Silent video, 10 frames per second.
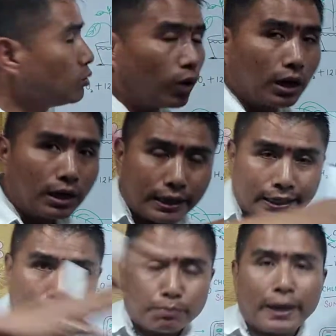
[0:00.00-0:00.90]
wall
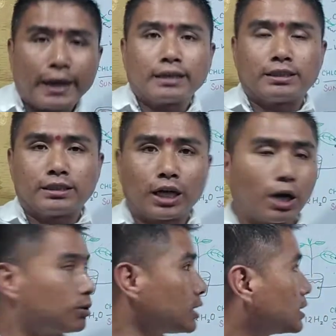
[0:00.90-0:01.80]
expands. The
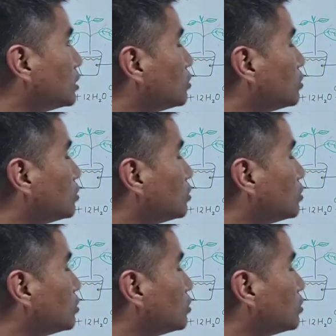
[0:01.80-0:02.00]
outer thin